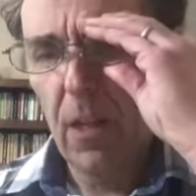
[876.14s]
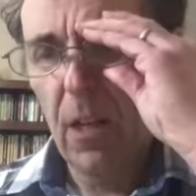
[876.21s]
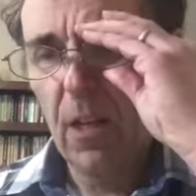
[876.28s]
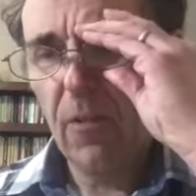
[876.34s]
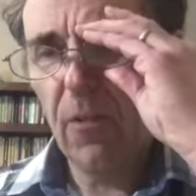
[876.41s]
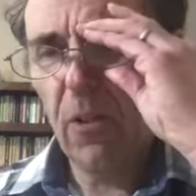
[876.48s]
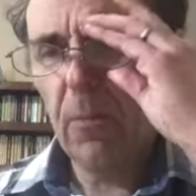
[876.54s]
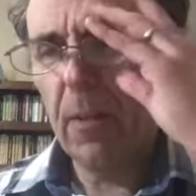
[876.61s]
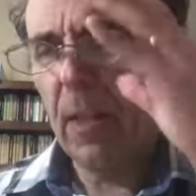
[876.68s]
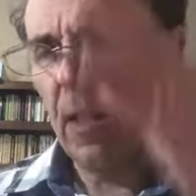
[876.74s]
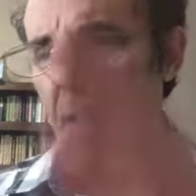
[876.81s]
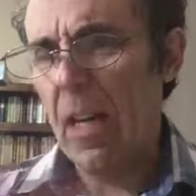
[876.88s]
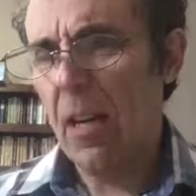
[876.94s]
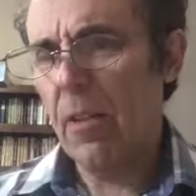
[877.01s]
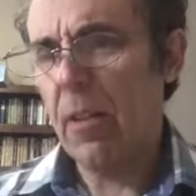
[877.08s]
Fermi
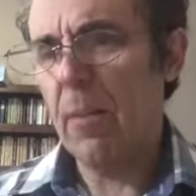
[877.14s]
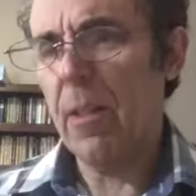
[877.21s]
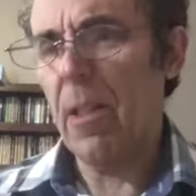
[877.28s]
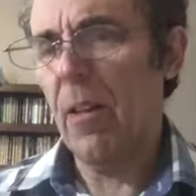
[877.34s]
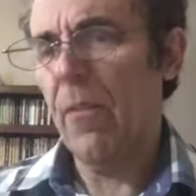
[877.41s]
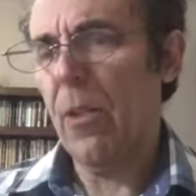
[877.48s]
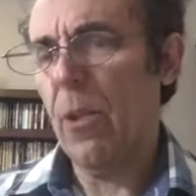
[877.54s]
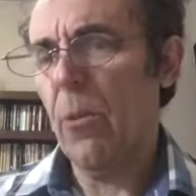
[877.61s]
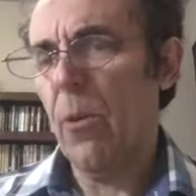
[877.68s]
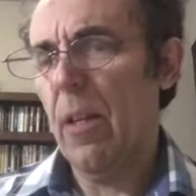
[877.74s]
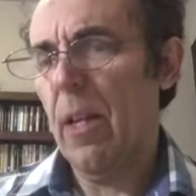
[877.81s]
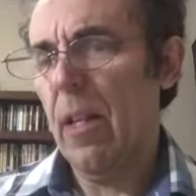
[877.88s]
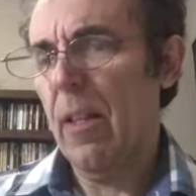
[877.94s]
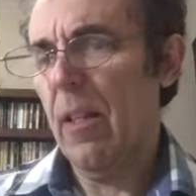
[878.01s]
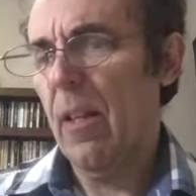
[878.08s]
allowed himself a
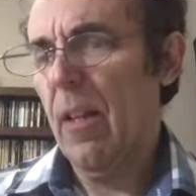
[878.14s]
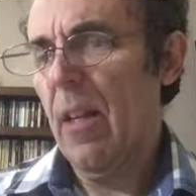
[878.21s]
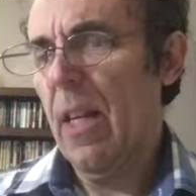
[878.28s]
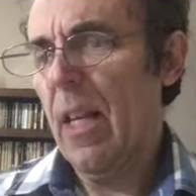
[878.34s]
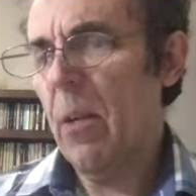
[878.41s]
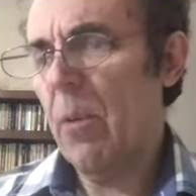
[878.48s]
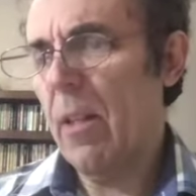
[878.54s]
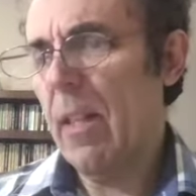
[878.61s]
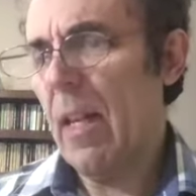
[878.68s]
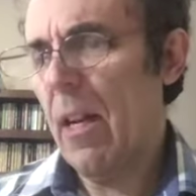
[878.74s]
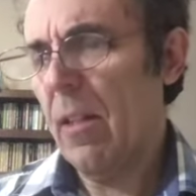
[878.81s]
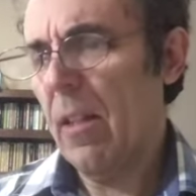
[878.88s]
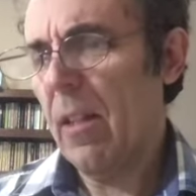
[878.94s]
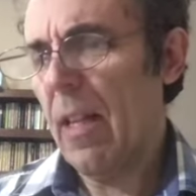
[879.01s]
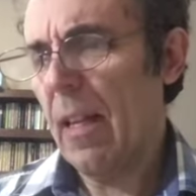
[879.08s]
grin. He would
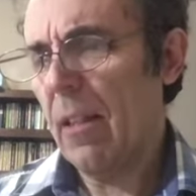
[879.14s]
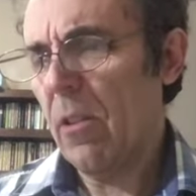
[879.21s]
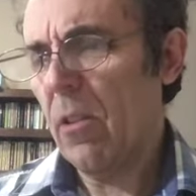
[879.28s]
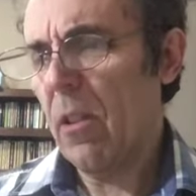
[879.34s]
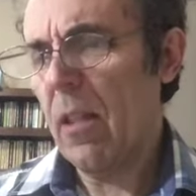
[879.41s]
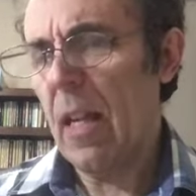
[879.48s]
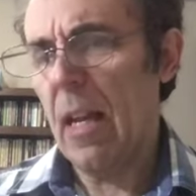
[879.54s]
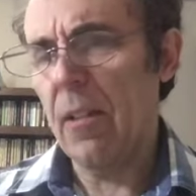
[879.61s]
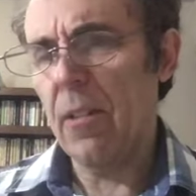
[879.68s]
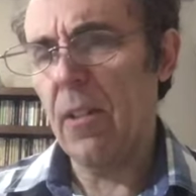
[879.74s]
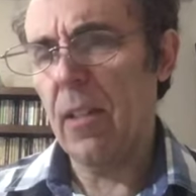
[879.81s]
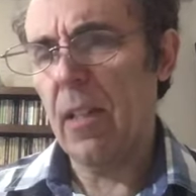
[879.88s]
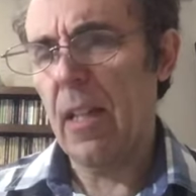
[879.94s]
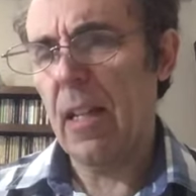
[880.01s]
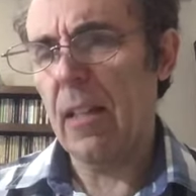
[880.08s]
tell the technical
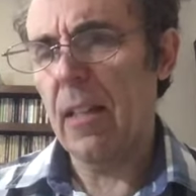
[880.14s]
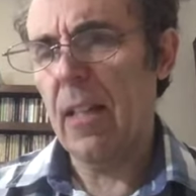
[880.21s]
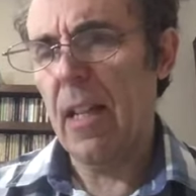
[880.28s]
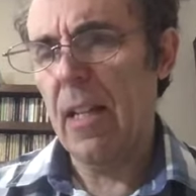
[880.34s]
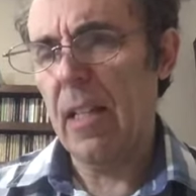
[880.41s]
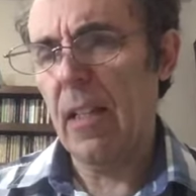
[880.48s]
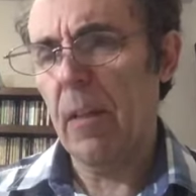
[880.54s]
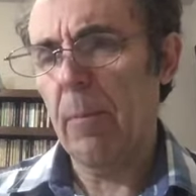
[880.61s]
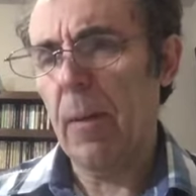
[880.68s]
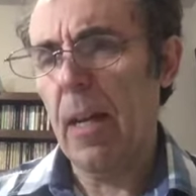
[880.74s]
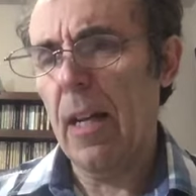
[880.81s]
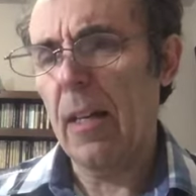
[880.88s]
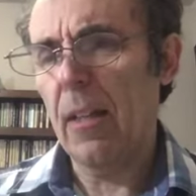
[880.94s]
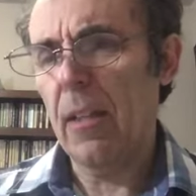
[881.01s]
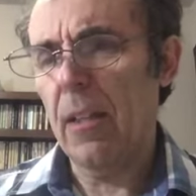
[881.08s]
council the next day that the
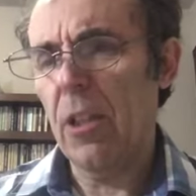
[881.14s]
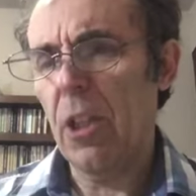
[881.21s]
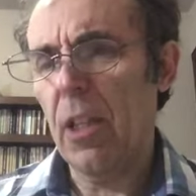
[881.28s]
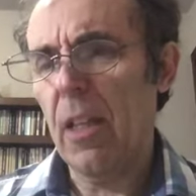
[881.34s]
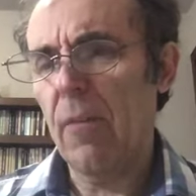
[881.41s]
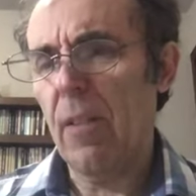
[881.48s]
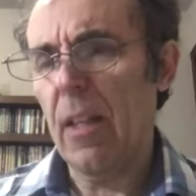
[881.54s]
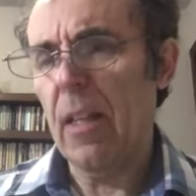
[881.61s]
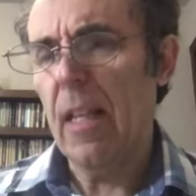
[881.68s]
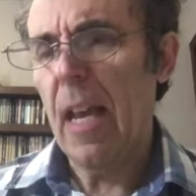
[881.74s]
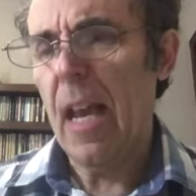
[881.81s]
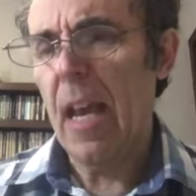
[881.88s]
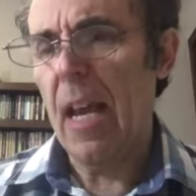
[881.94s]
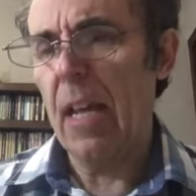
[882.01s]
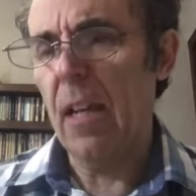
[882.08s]
pile achieved a
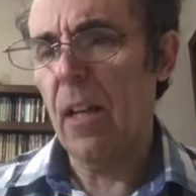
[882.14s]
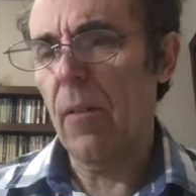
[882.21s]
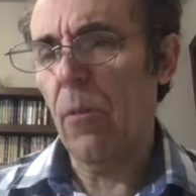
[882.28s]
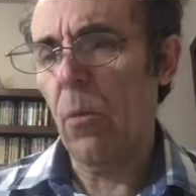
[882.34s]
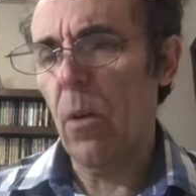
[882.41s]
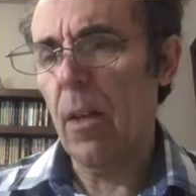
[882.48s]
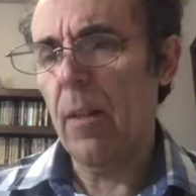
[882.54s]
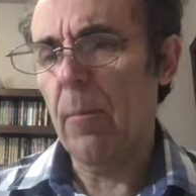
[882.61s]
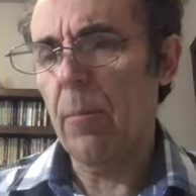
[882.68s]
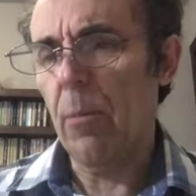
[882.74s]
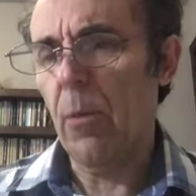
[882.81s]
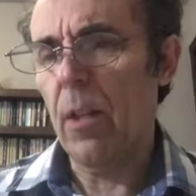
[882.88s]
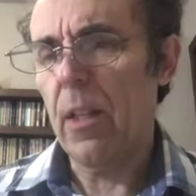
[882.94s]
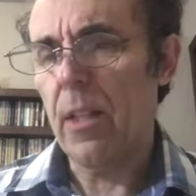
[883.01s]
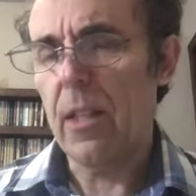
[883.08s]
K of
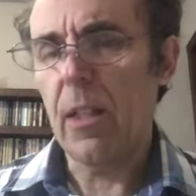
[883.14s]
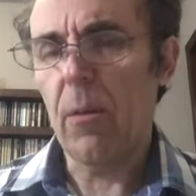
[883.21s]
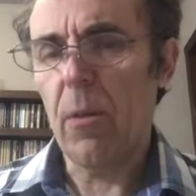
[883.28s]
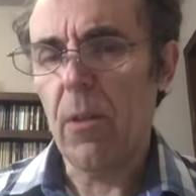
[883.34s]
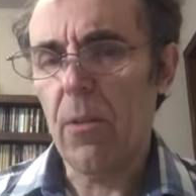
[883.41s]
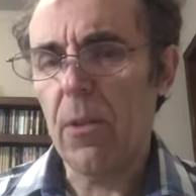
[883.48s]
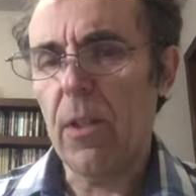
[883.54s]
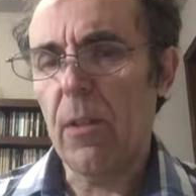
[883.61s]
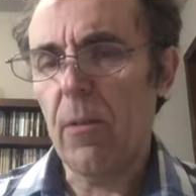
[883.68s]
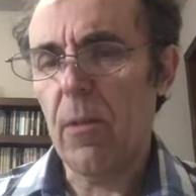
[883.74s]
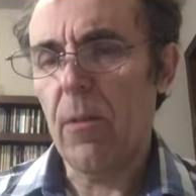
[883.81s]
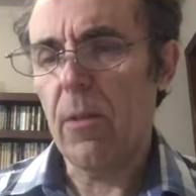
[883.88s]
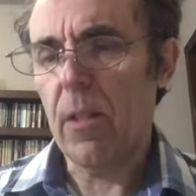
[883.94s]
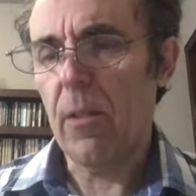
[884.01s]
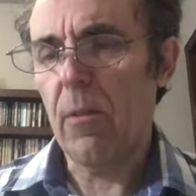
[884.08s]

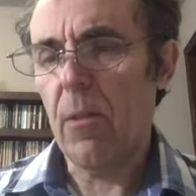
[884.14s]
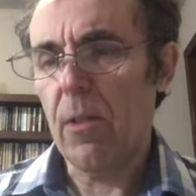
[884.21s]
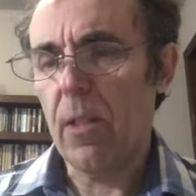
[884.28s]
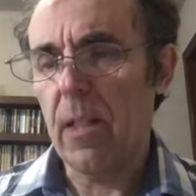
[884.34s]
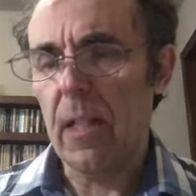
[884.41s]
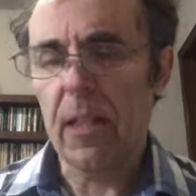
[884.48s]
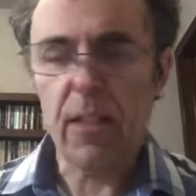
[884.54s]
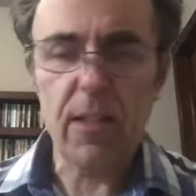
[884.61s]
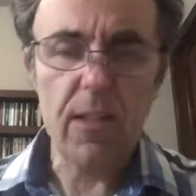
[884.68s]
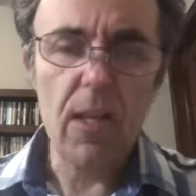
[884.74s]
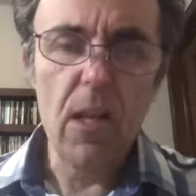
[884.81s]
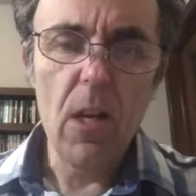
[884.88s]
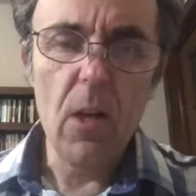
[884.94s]
1.0006.